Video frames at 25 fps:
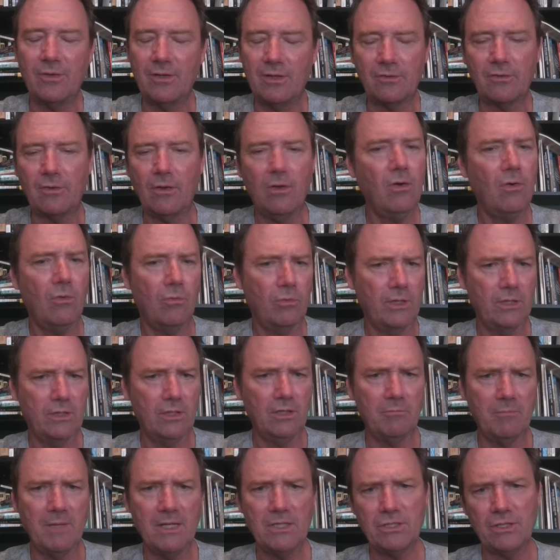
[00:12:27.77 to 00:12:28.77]
Just, oh, he
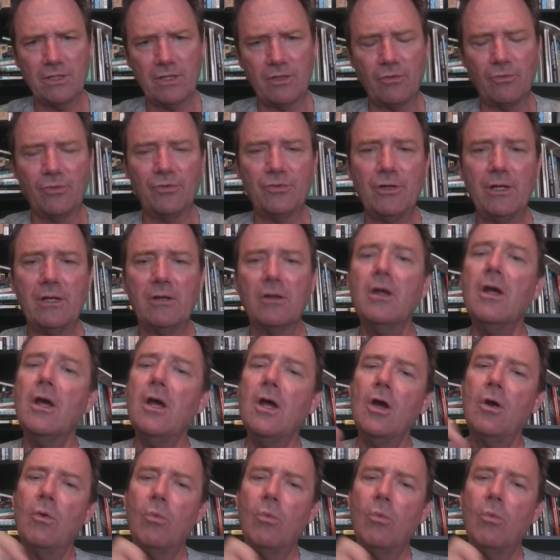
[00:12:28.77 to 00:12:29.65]
didn't mention that they were straight.